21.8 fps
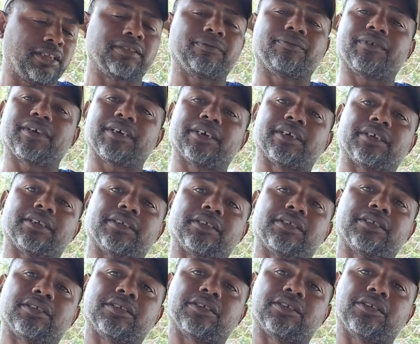fun.
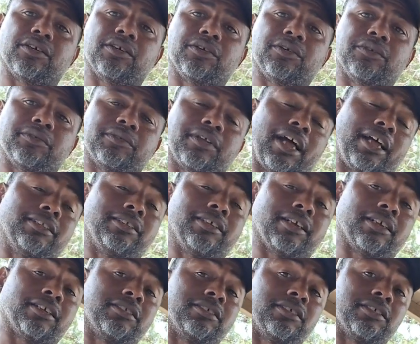I
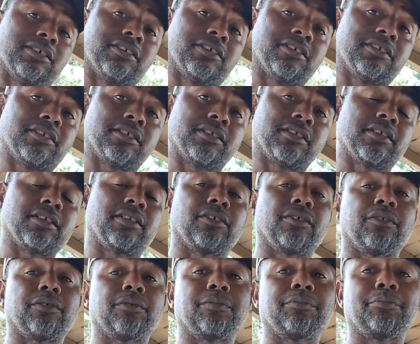take it serious.
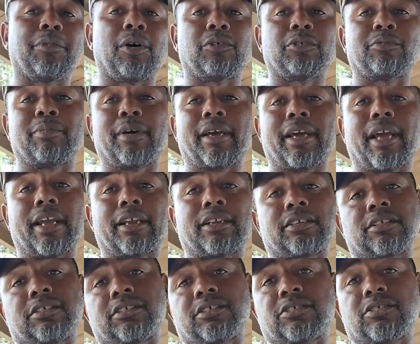Most bank
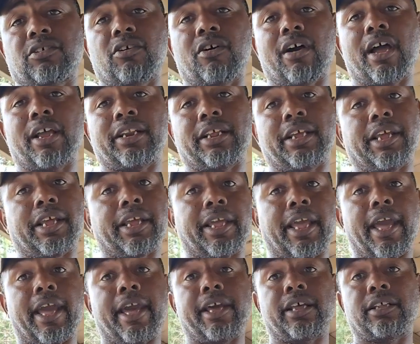anglers just go out there and
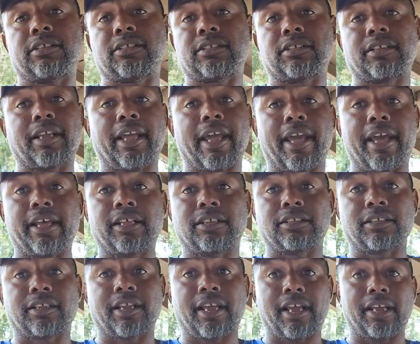cast and cast
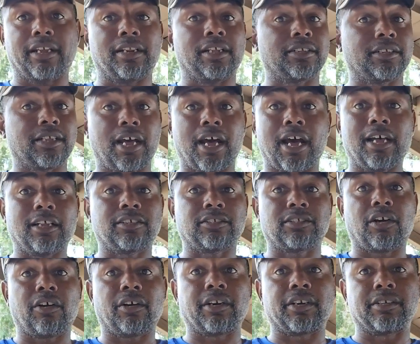and cast. That's how I
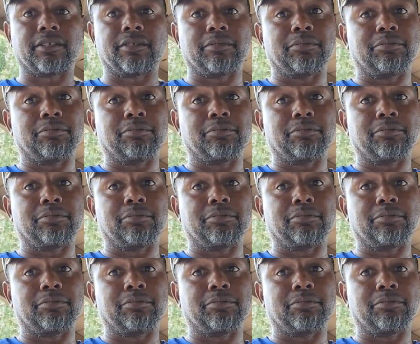started.